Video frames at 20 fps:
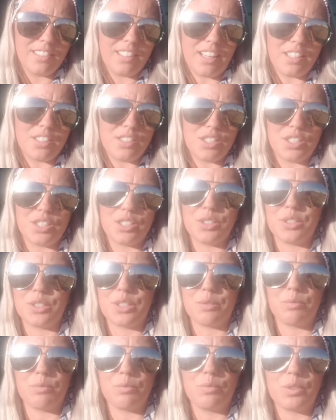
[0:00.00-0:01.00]
Just do
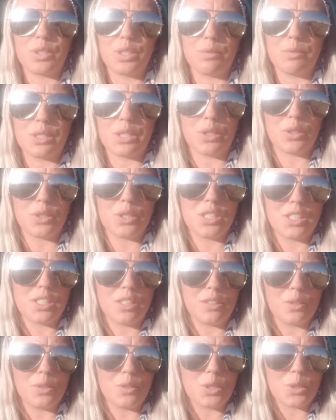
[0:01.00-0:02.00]
some searches on
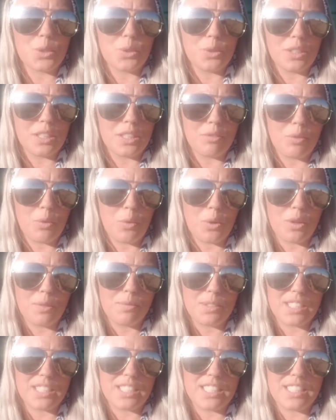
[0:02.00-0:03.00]
those Skoolie
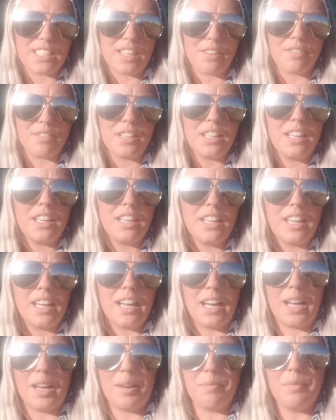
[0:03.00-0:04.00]
forums and stuff.
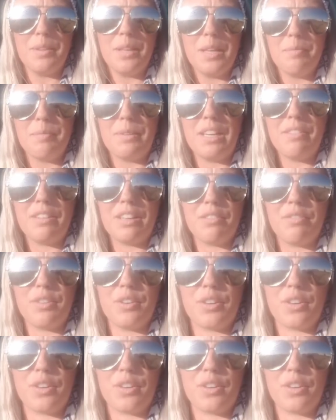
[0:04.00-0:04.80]
But even if you're an